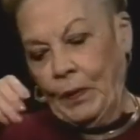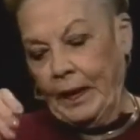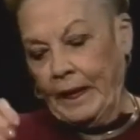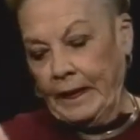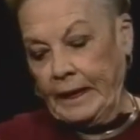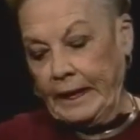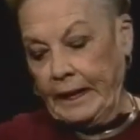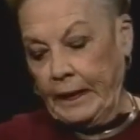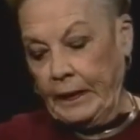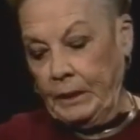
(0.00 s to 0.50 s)
but
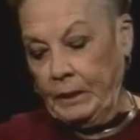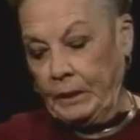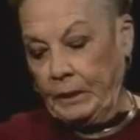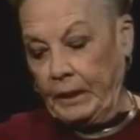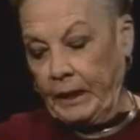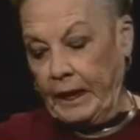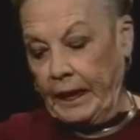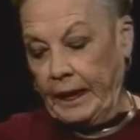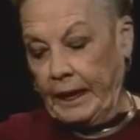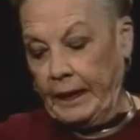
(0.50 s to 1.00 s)
um,
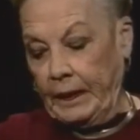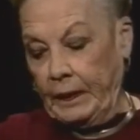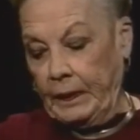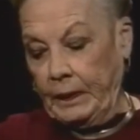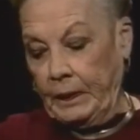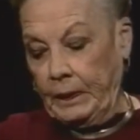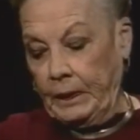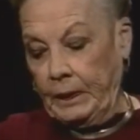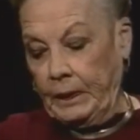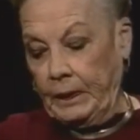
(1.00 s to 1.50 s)

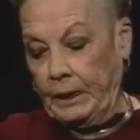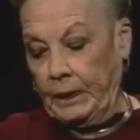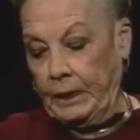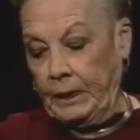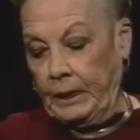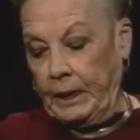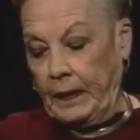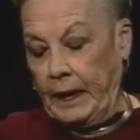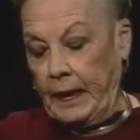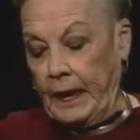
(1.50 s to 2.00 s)
uh,
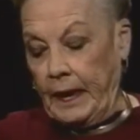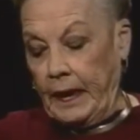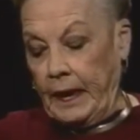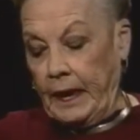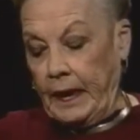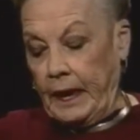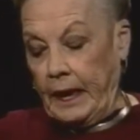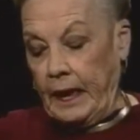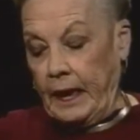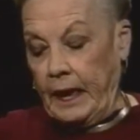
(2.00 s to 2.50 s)

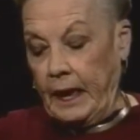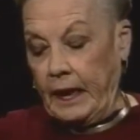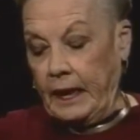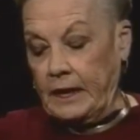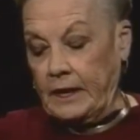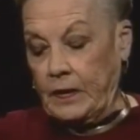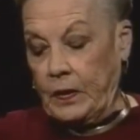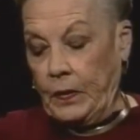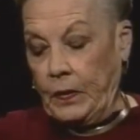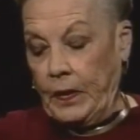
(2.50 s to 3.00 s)

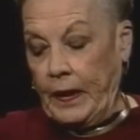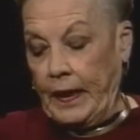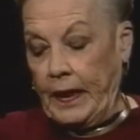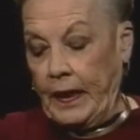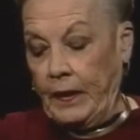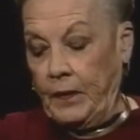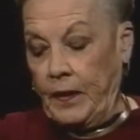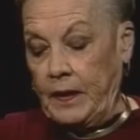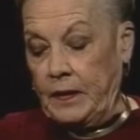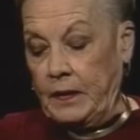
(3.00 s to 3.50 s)
so I
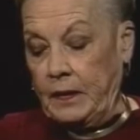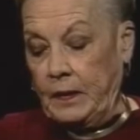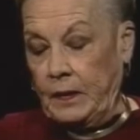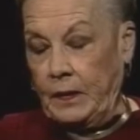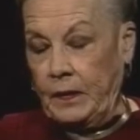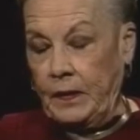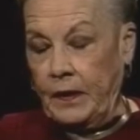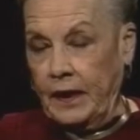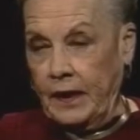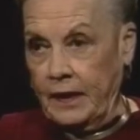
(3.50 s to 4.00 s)
went to
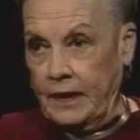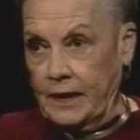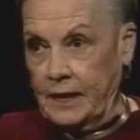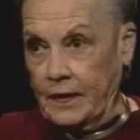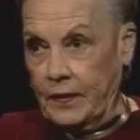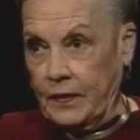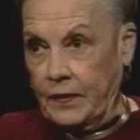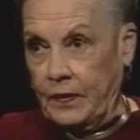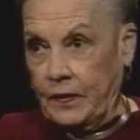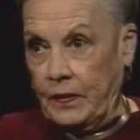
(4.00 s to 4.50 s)
Lowell High
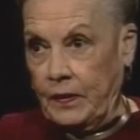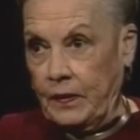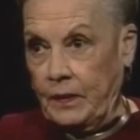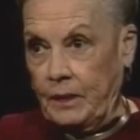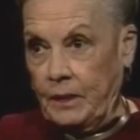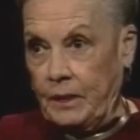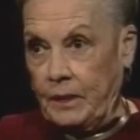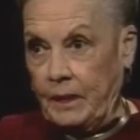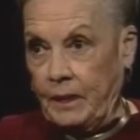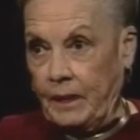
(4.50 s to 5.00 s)
School,
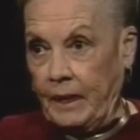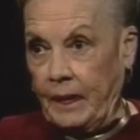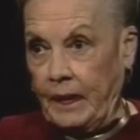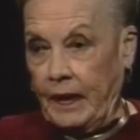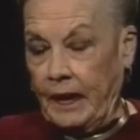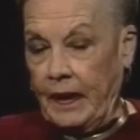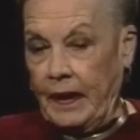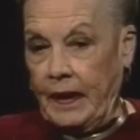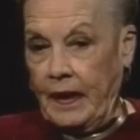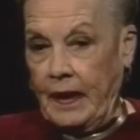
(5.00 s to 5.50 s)
mm
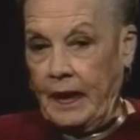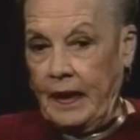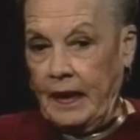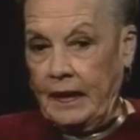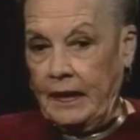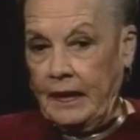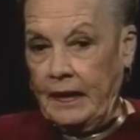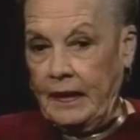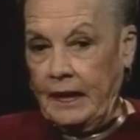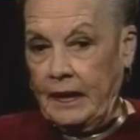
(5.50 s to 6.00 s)
-hmm.
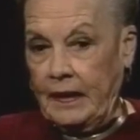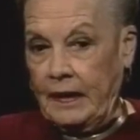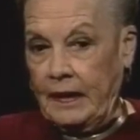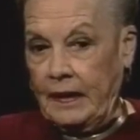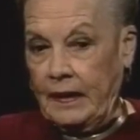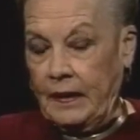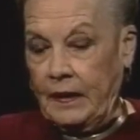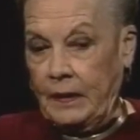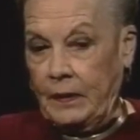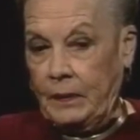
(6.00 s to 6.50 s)
and then
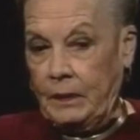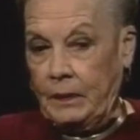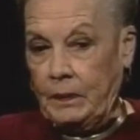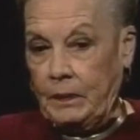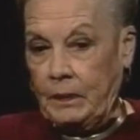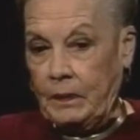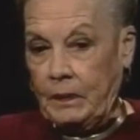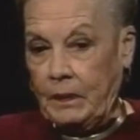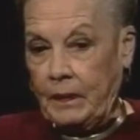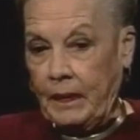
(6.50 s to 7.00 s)
um,
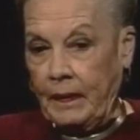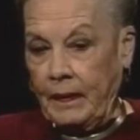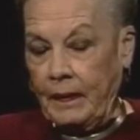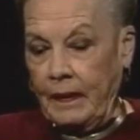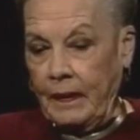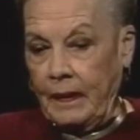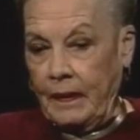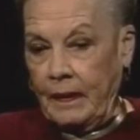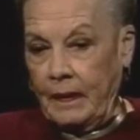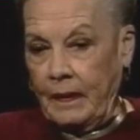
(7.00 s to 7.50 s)

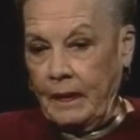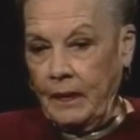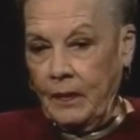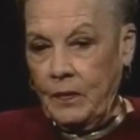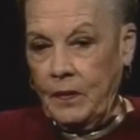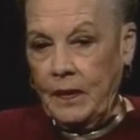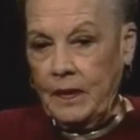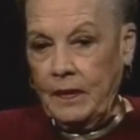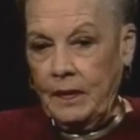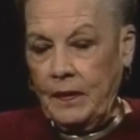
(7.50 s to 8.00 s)
I
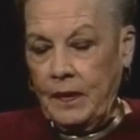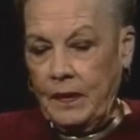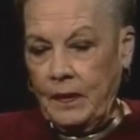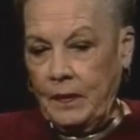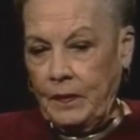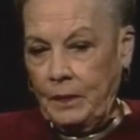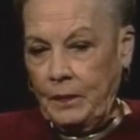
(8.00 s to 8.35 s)
won a, a